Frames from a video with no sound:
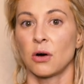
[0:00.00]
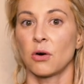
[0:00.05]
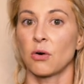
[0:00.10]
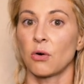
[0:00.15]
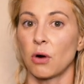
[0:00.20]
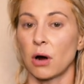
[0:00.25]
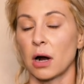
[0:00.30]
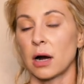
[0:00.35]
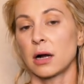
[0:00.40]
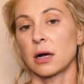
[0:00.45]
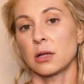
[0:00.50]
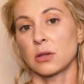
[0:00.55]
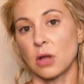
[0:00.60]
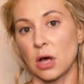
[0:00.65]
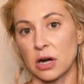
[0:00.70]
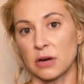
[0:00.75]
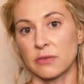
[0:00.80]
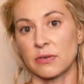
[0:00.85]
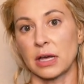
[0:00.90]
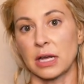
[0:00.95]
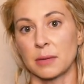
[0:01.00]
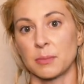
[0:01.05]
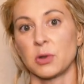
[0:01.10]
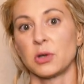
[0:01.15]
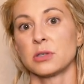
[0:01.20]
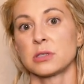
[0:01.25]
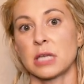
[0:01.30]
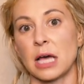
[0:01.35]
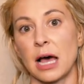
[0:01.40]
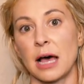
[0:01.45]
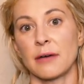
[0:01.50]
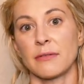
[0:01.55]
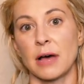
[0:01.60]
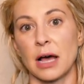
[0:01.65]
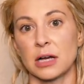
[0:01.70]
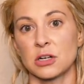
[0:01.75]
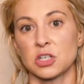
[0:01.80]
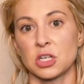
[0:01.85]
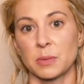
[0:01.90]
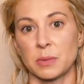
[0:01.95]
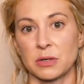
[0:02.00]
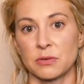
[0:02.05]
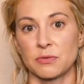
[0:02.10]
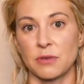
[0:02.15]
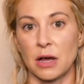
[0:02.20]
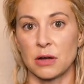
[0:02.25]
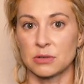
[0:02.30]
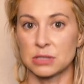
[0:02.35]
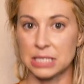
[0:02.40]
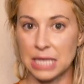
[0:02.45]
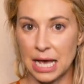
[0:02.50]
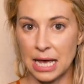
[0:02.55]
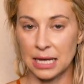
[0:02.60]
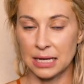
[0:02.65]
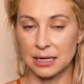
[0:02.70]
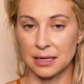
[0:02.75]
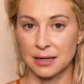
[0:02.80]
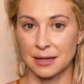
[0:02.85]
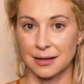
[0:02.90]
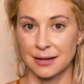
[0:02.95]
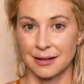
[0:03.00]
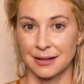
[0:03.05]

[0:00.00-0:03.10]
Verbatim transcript: or a lot of animals have actually been found dead.